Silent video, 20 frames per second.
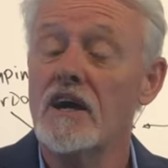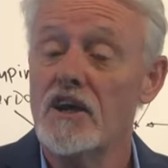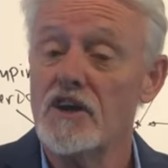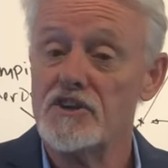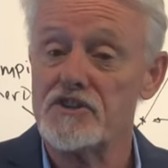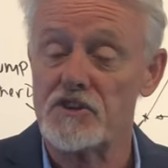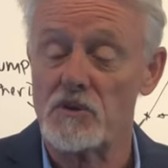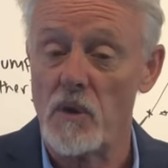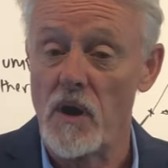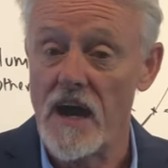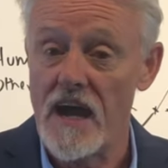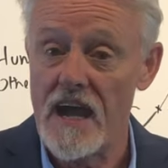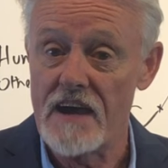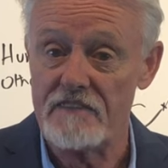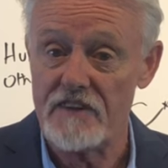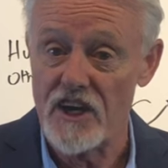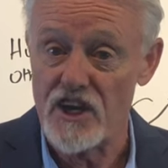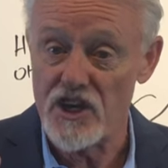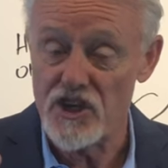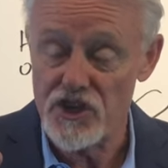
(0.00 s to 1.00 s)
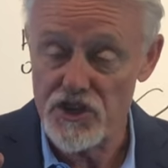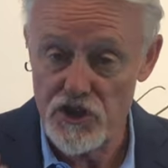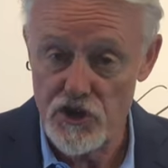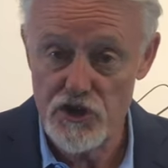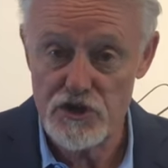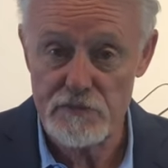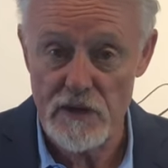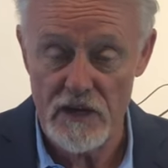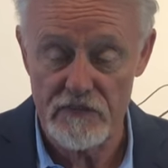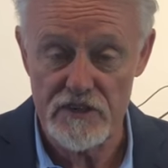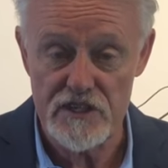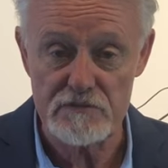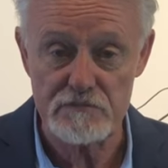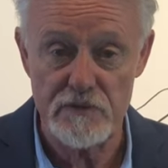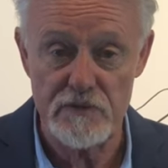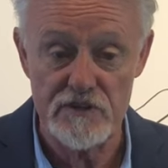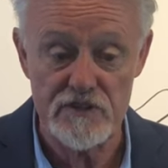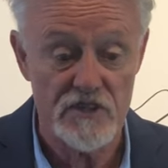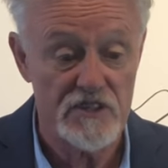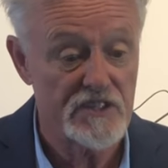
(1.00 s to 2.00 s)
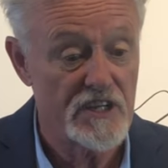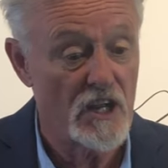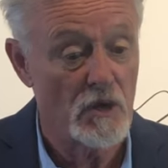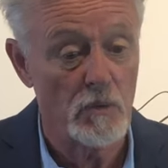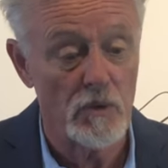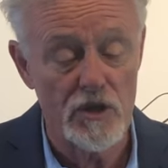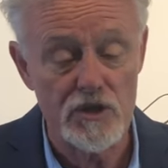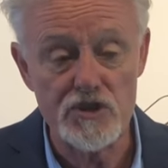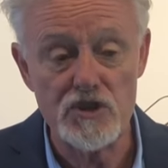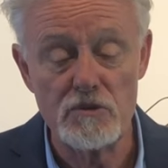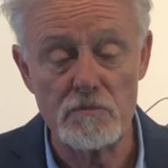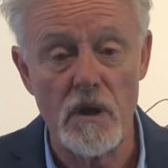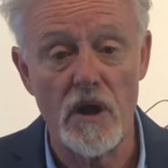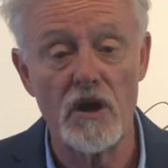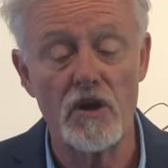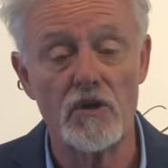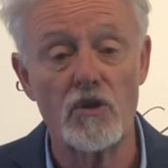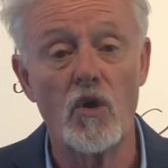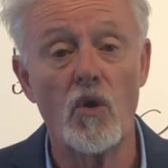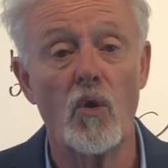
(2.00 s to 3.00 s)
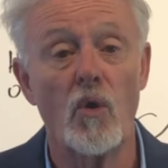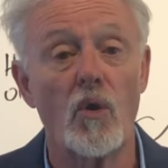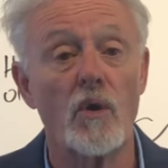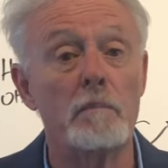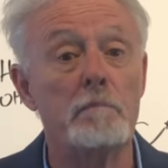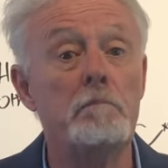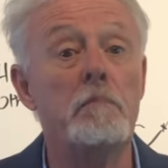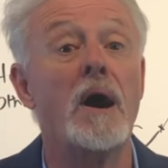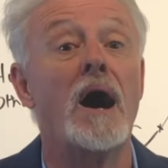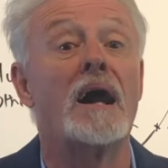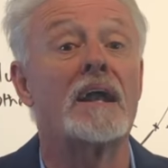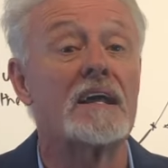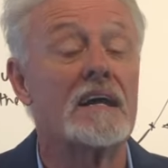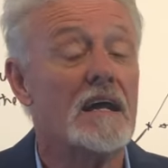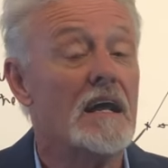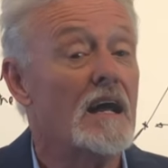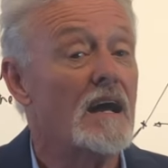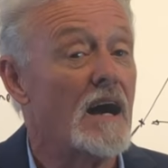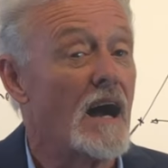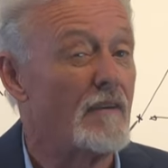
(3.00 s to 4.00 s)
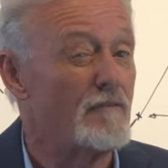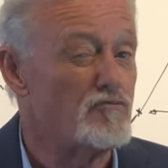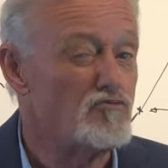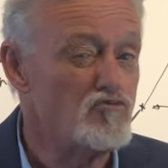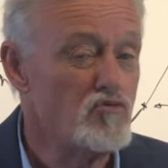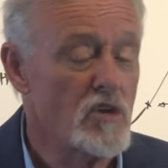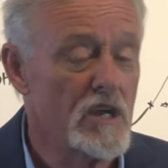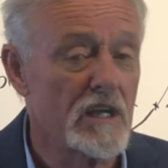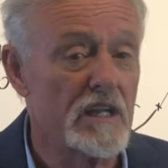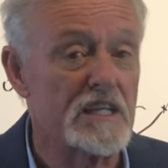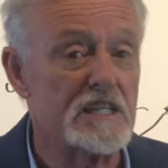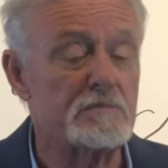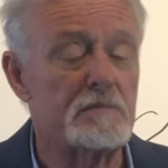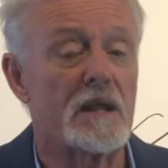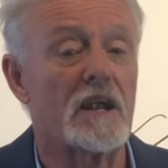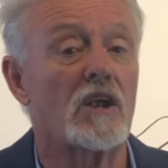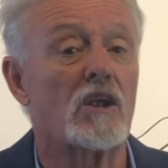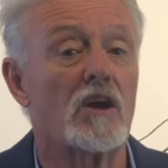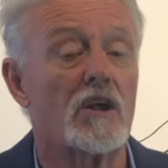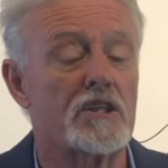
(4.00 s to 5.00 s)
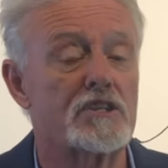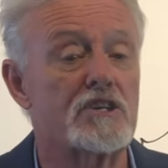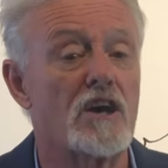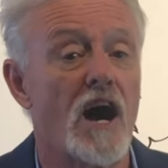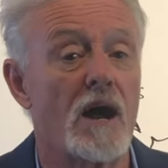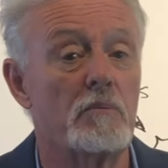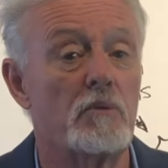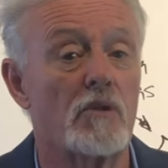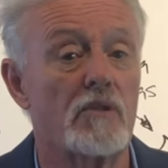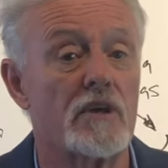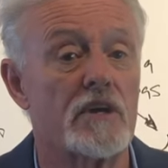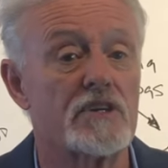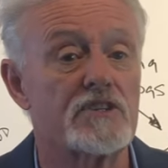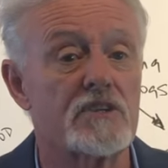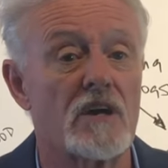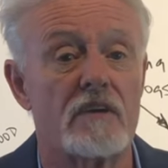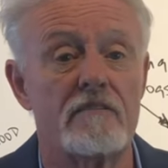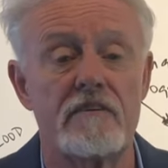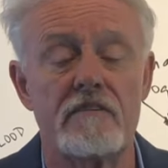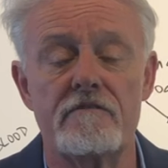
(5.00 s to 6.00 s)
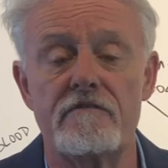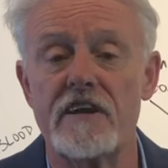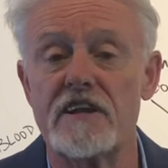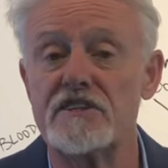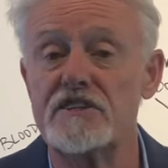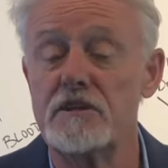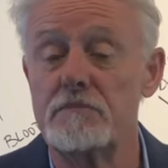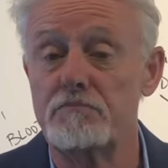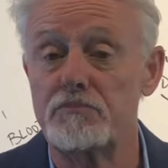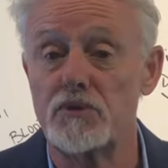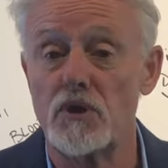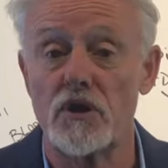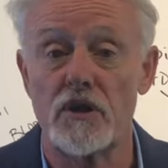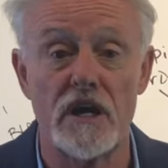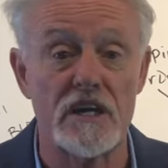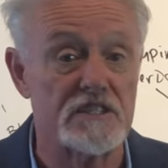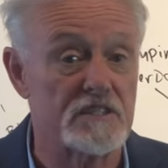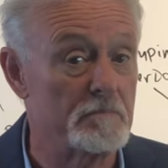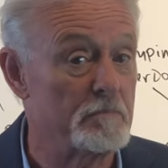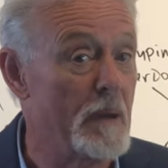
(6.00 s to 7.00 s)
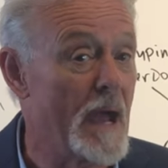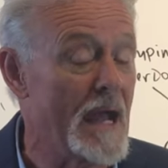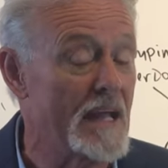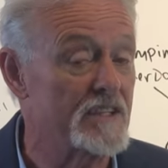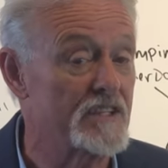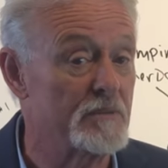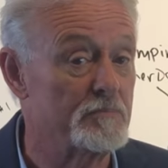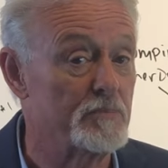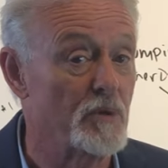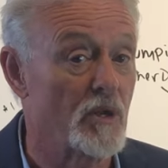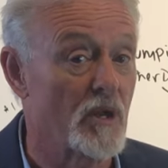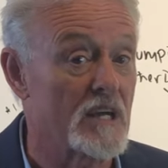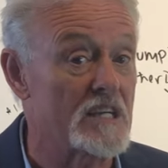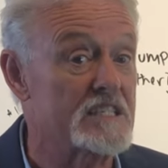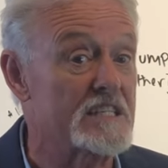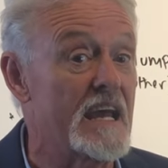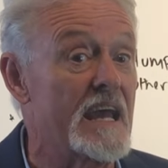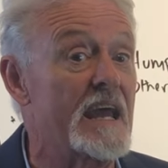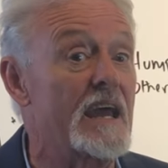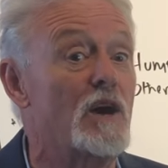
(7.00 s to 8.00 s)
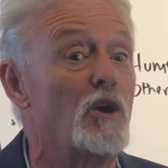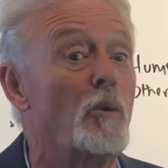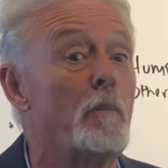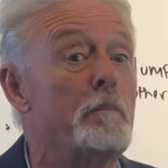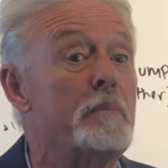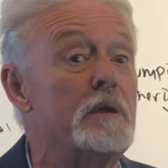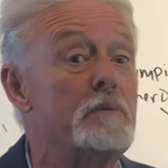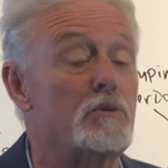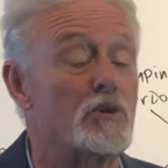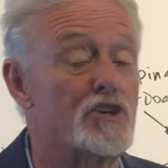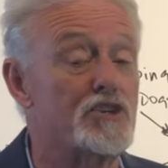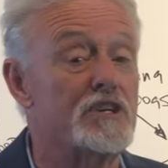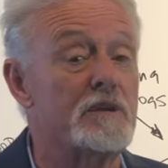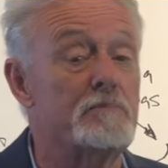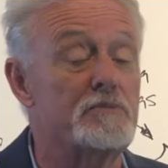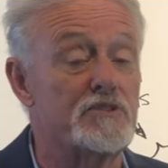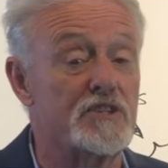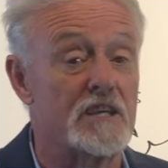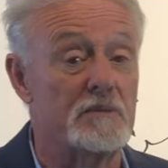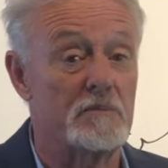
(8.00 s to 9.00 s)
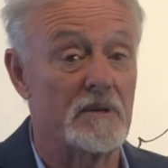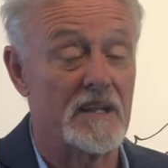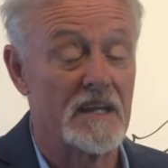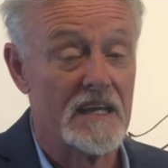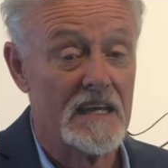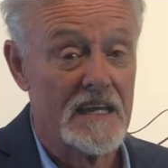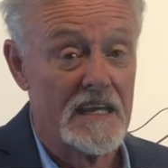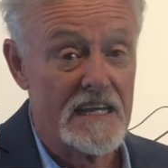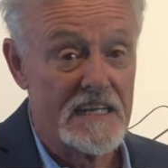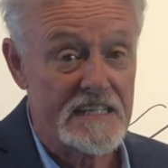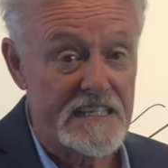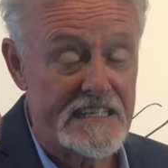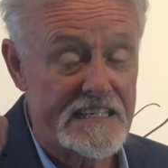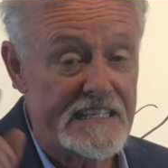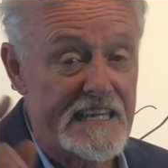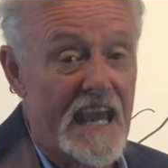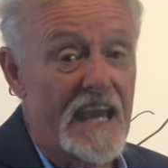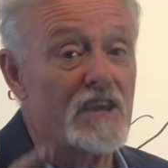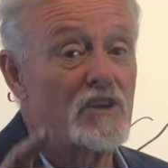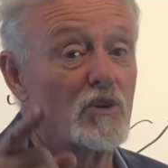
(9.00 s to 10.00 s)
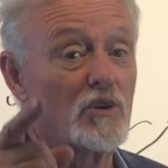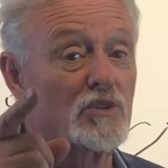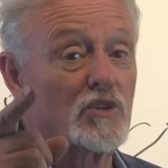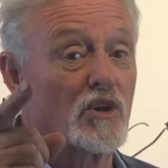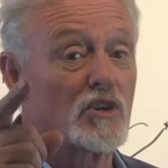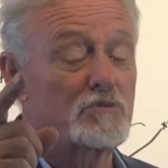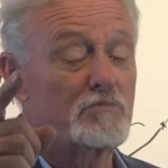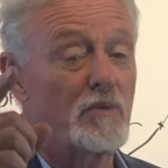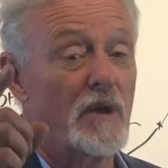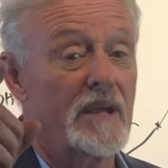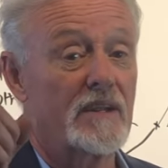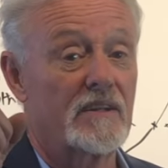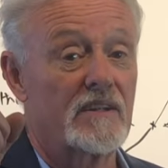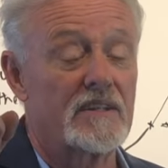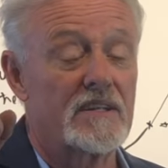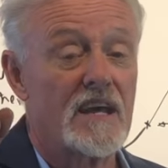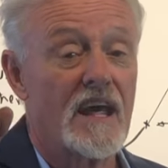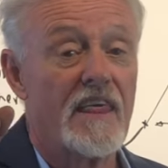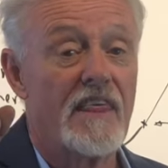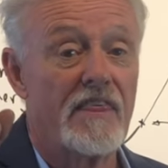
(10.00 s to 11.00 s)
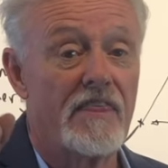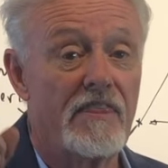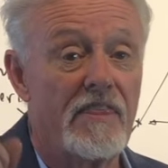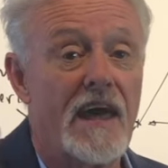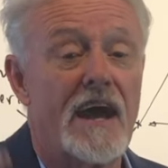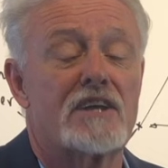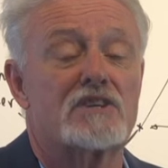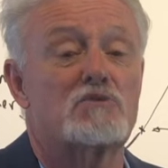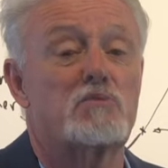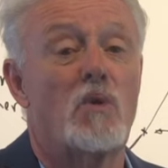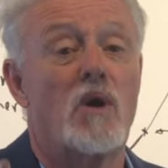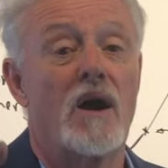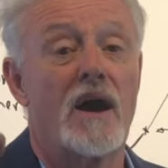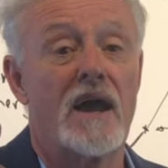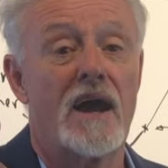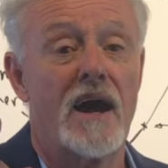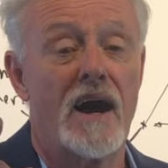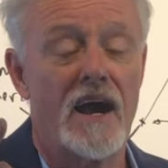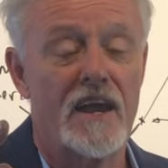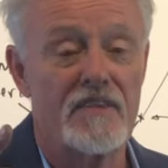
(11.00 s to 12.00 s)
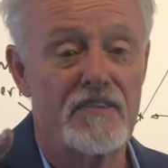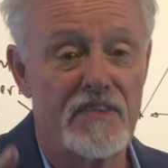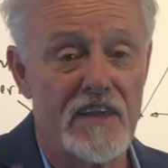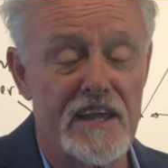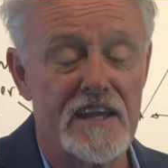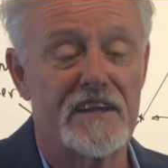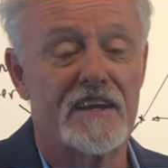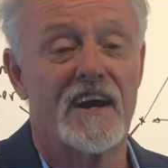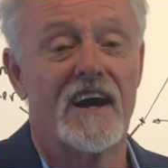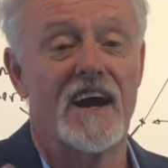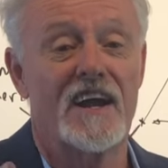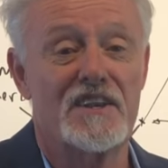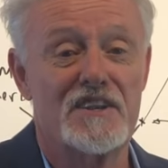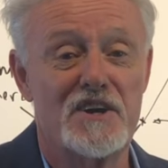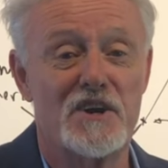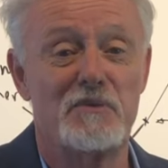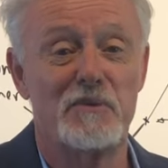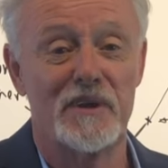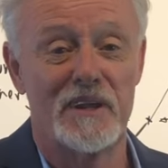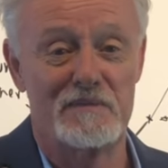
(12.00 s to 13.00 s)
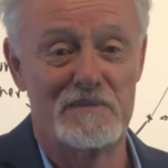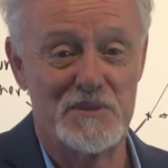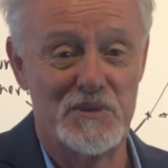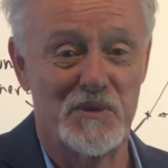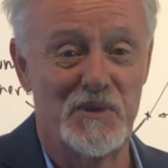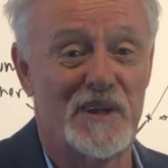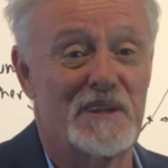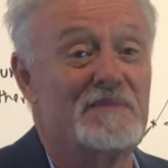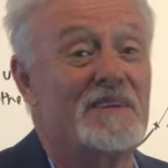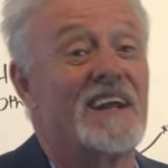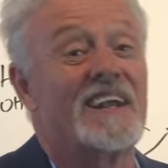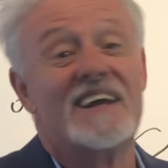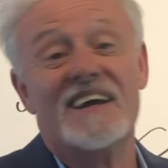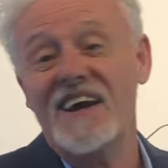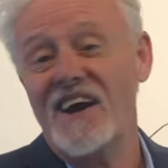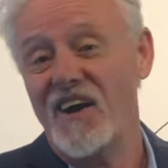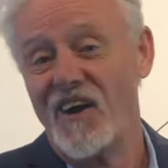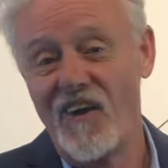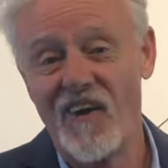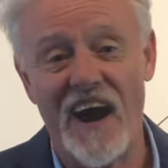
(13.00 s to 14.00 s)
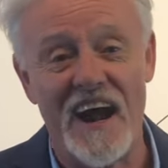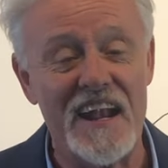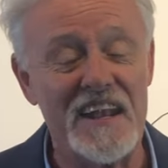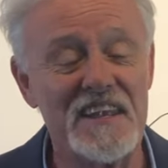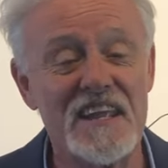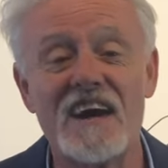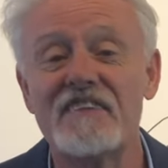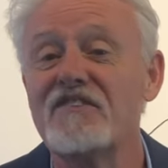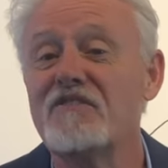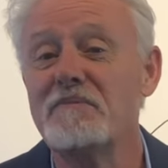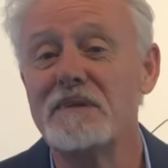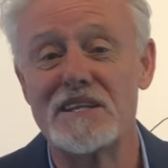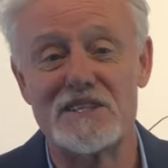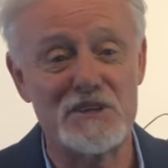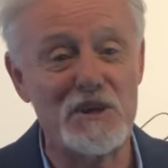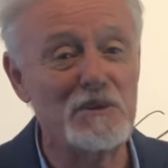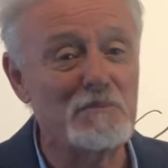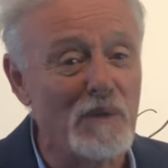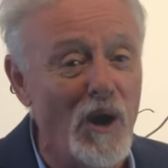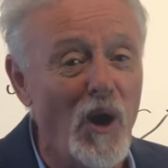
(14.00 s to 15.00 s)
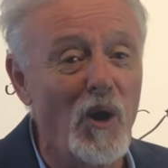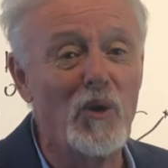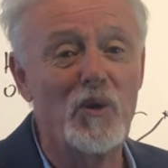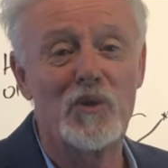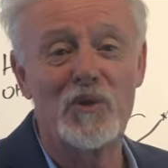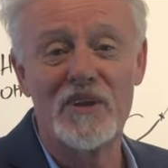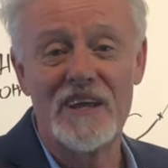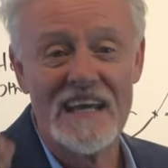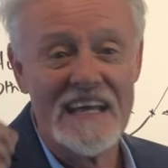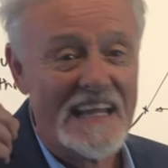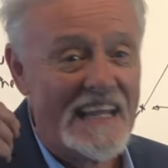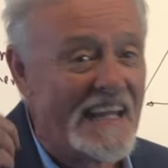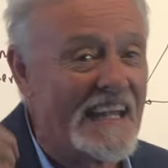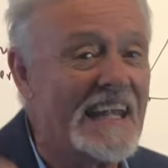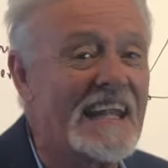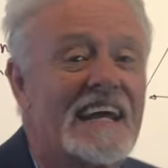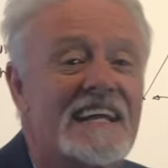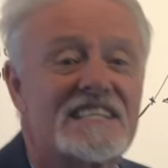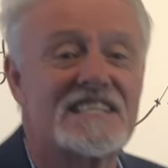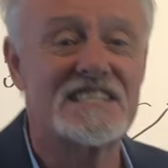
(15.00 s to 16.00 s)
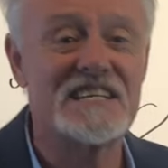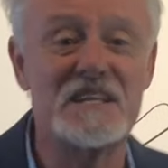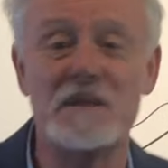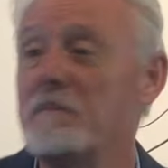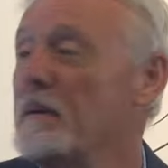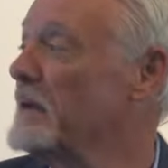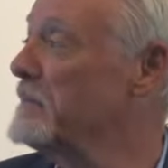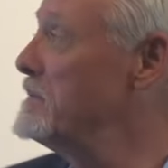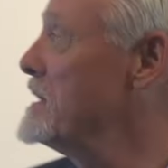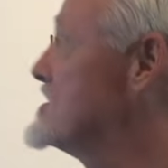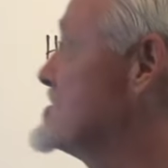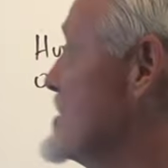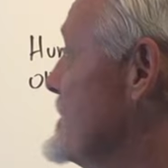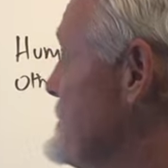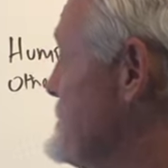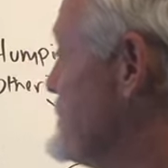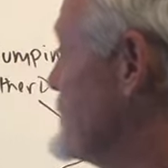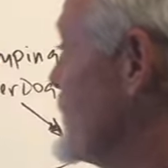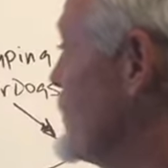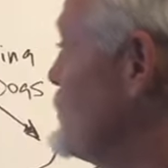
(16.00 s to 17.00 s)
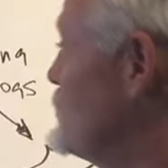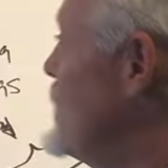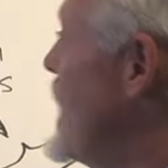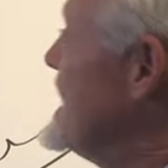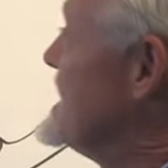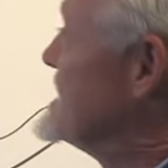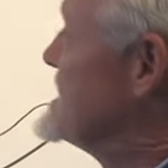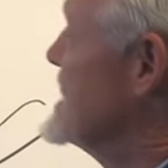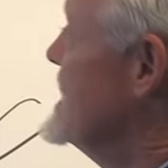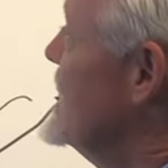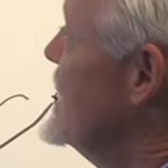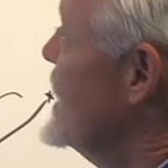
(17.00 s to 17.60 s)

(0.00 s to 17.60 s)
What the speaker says: So I have a huge amount of experience on this. I don't want to toot my own horn, but I've really spent a lot of time on this. I've invented products and patented products to help people ship semen to get your dogs pregnant. That's why I think I know what I'm talking about. All right, enough of me tooting my horn. Let's see the big picture. Right,